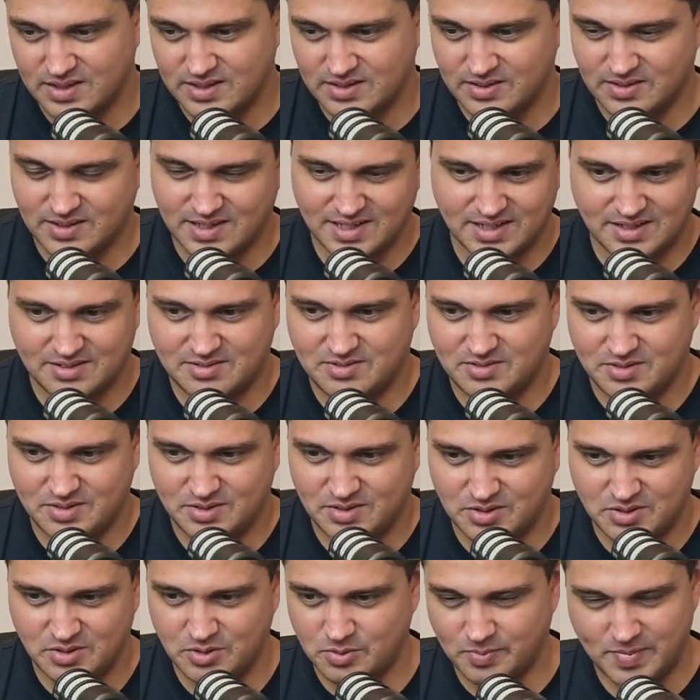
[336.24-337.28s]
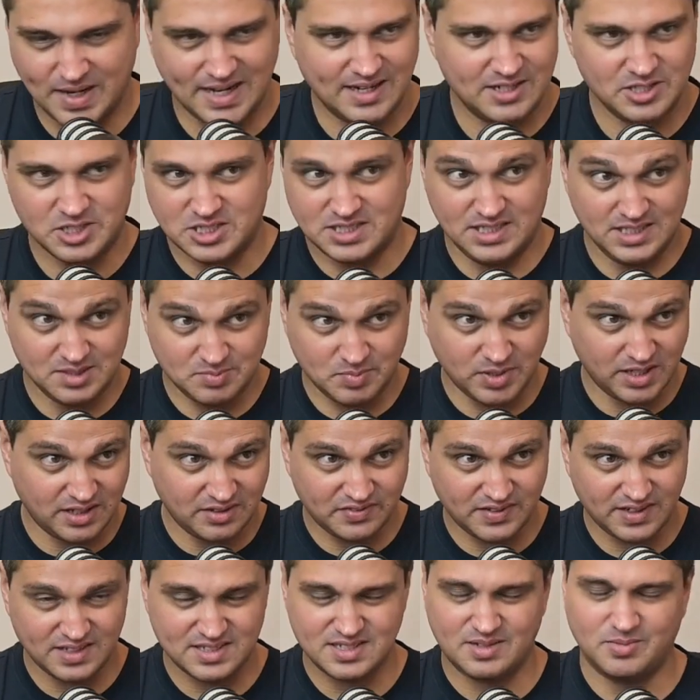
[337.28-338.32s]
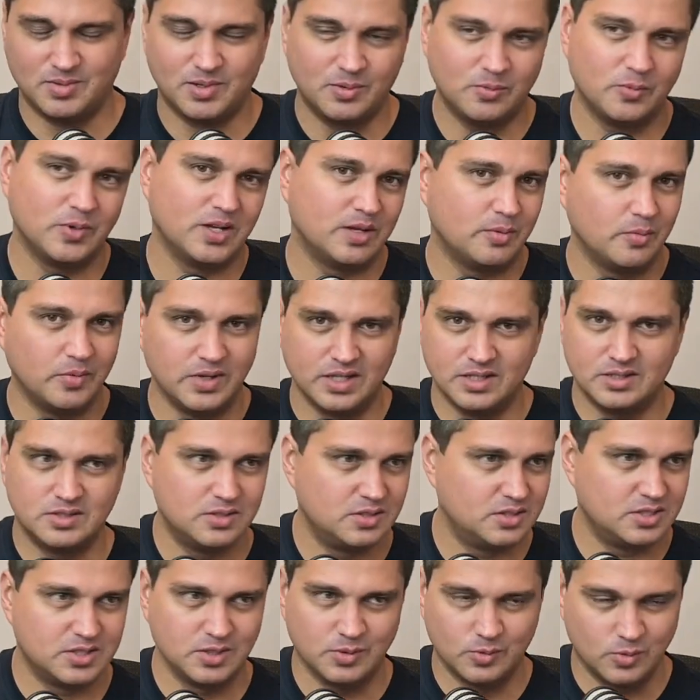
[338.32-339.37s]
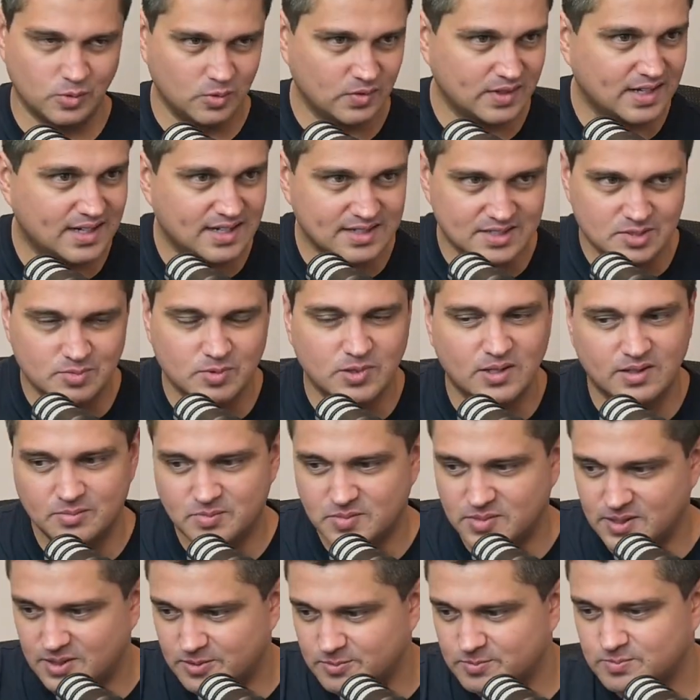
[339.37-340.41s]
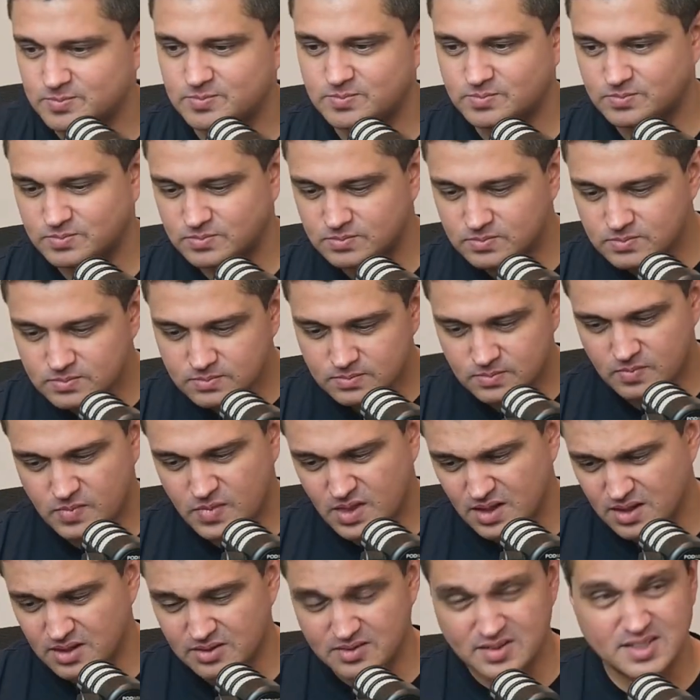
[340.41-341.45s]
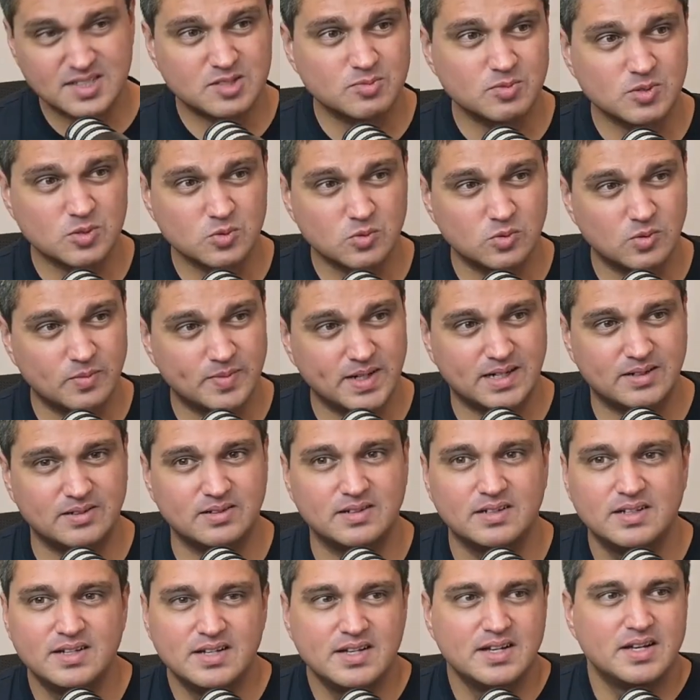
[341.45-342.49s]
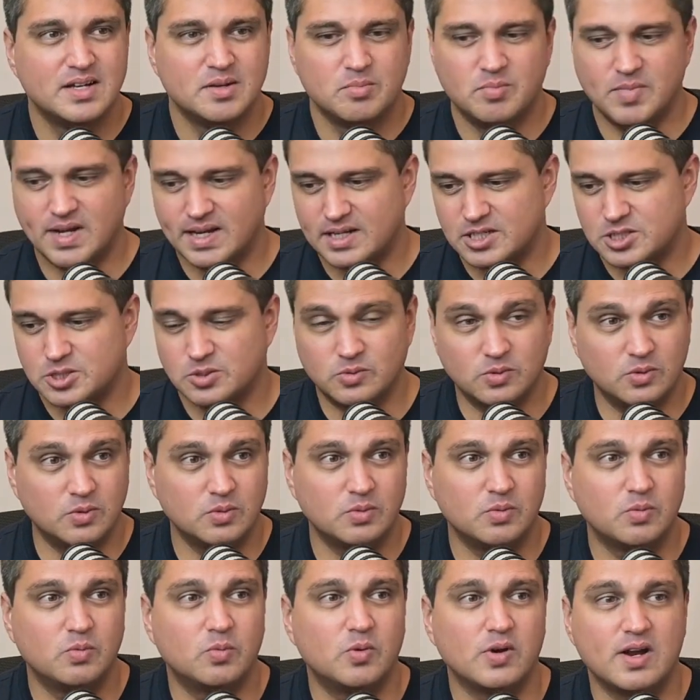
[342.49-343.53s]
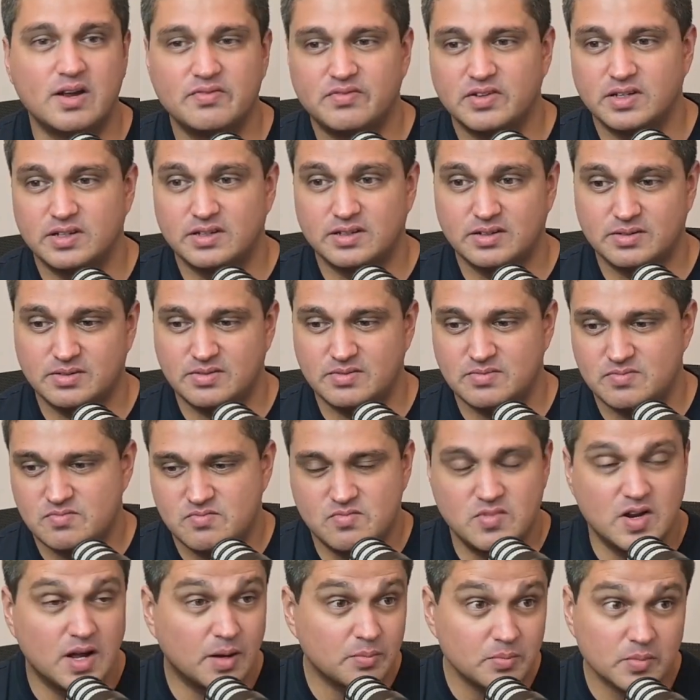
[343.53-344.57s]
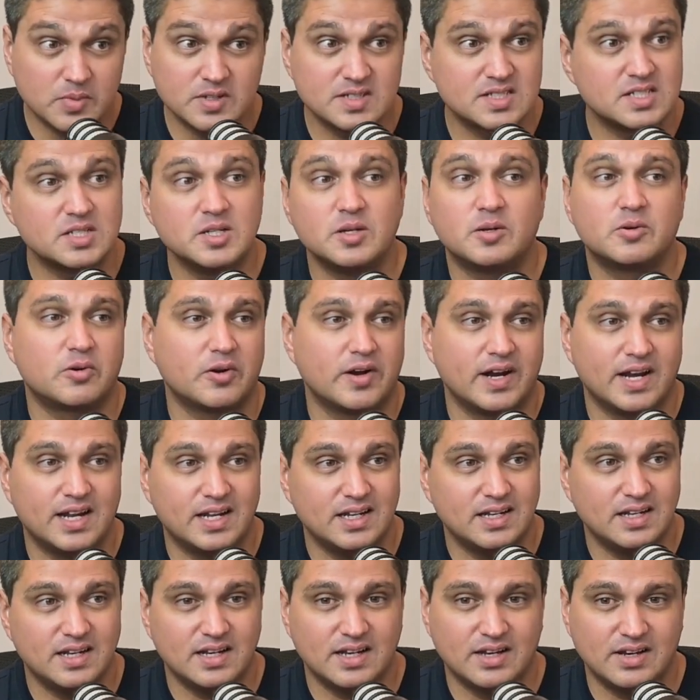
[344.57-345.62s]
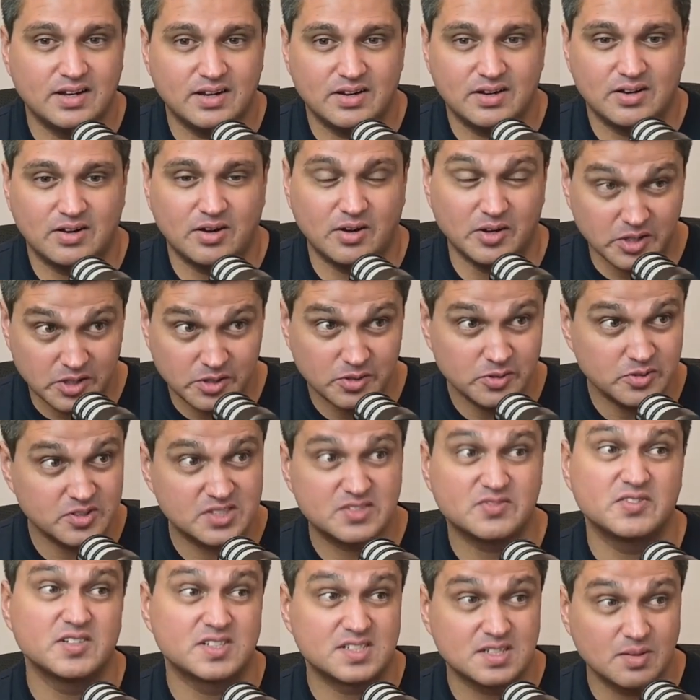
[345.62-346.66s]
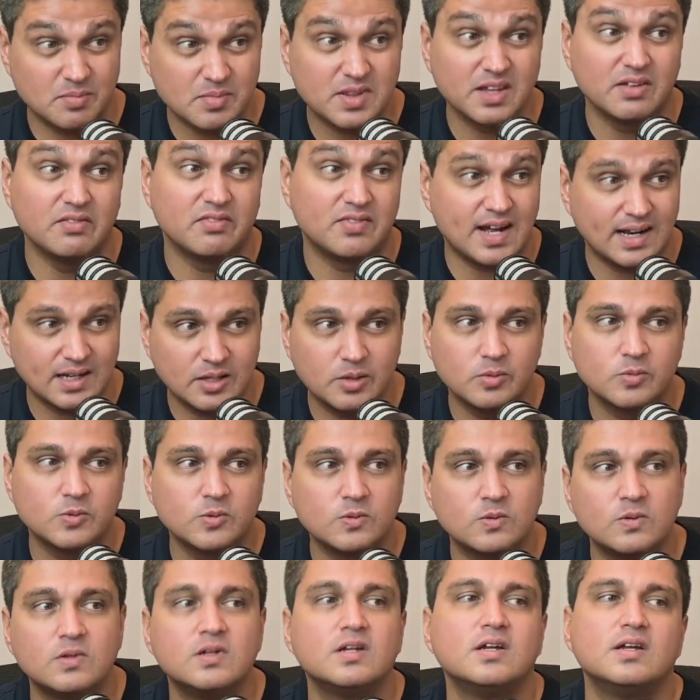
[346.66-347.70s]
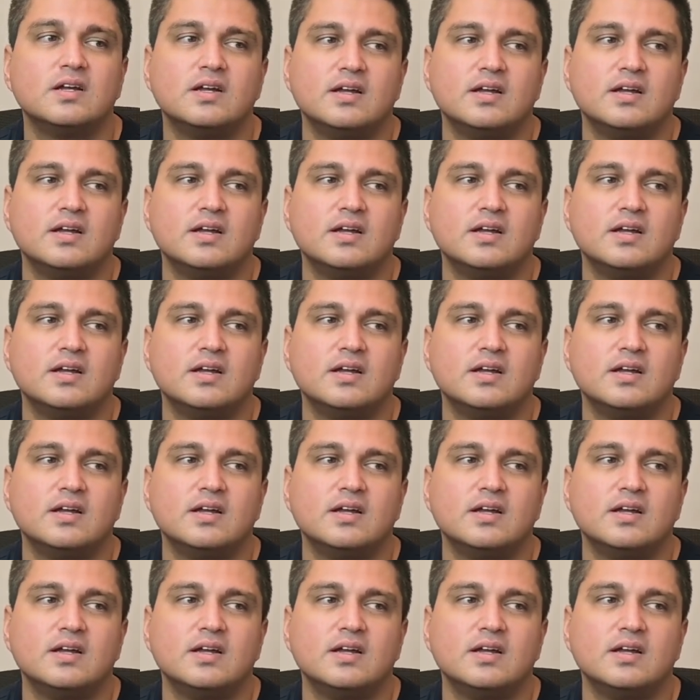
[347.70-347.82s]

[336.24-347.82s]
like your balance sheet's perfect. I mean, we do all that as well, but this was all about make sure whatever numbers you create are used for something valuable.